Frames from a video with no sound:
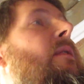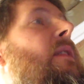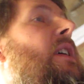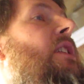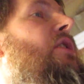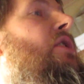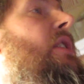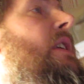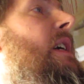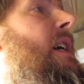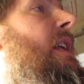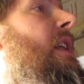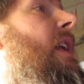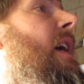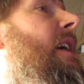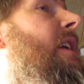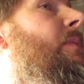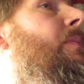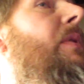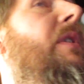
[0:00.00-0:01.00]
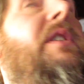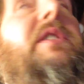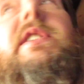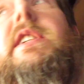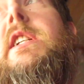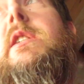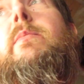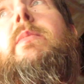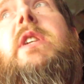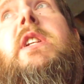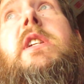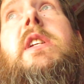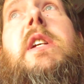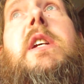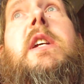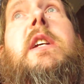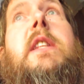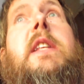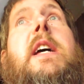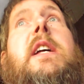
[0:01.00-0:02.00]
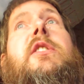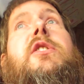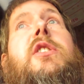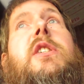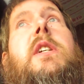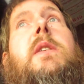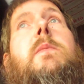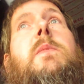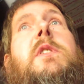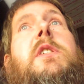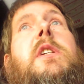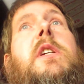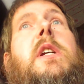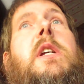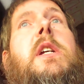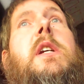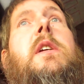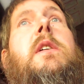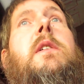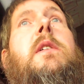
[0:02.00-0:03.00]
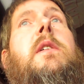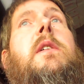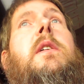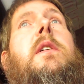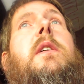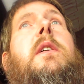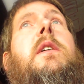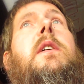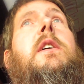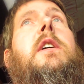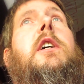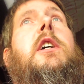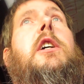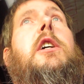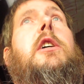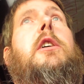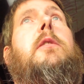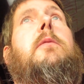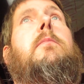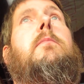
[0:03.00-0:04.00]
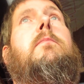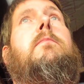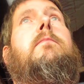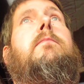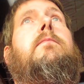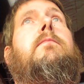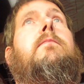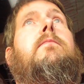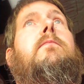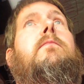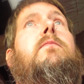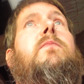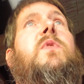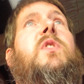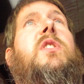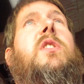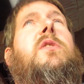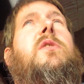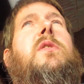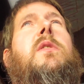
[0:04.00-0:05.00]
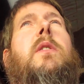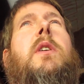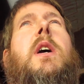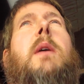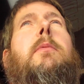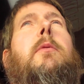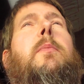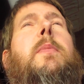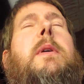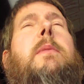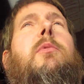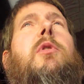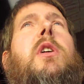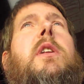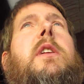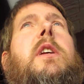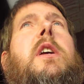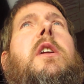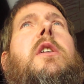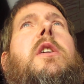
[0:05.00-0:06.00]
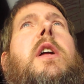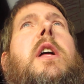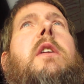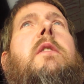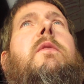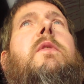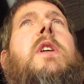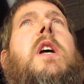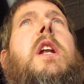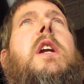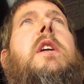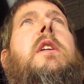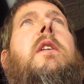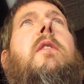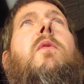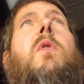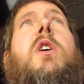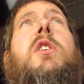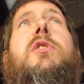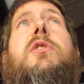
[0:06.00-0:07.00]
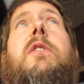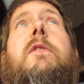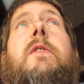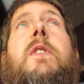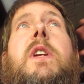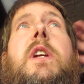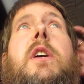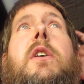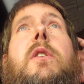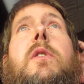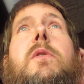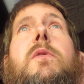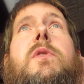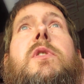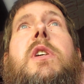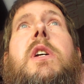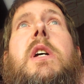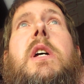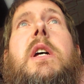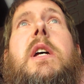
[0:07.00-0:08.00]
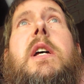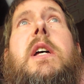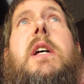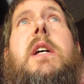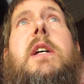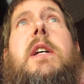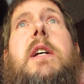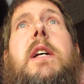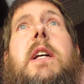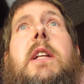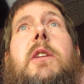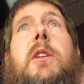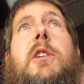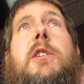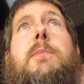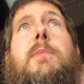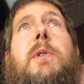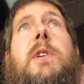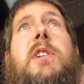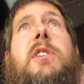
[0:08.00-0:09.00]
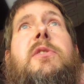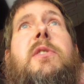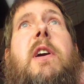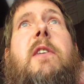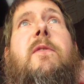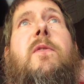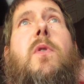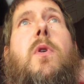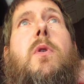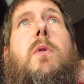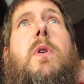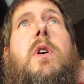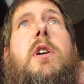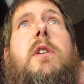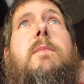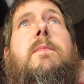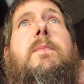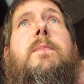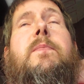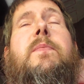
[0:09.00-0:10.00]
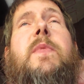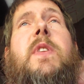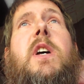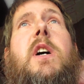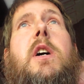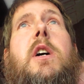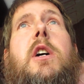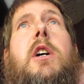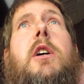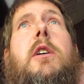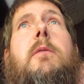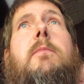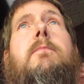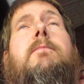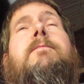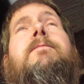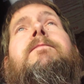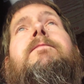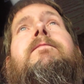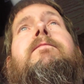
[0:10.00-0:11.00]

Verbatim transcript: eventually, I'd like to put a 6BT in that GMC. Um, there's a couple people on the internet who've done it. I've watched their videos. Looks pretty straightforward. Um,